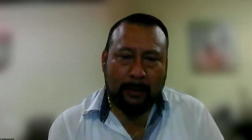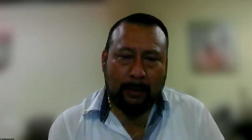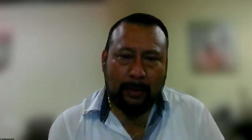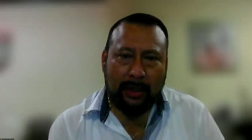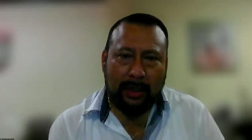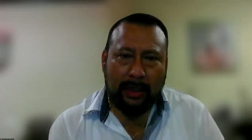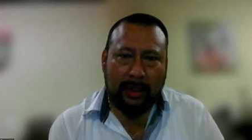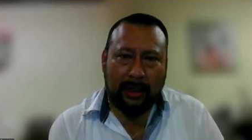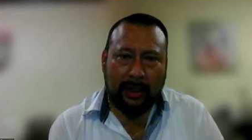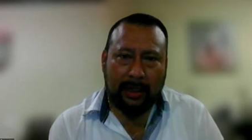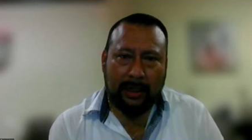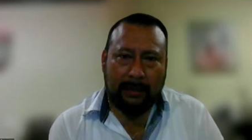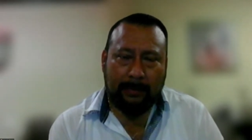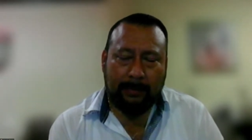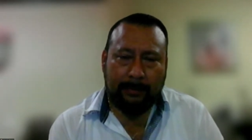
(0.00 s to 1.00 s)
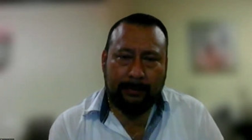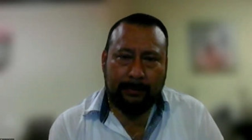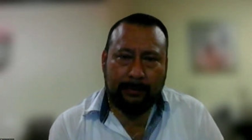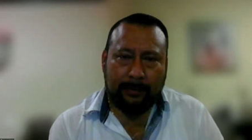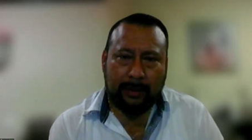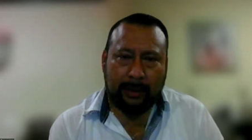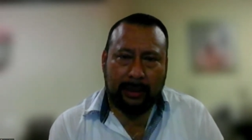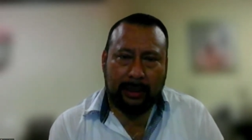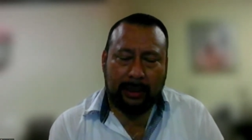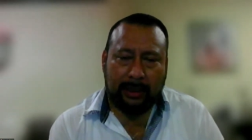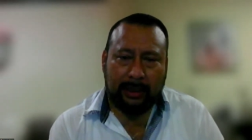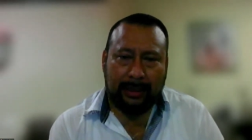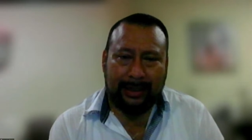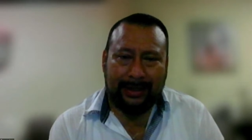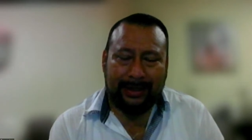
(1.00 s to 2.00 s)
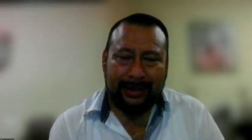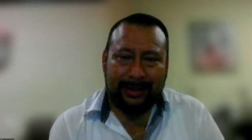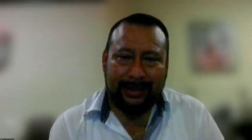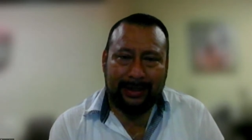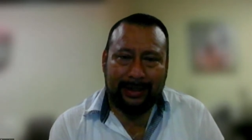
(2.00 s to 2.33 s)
we um, are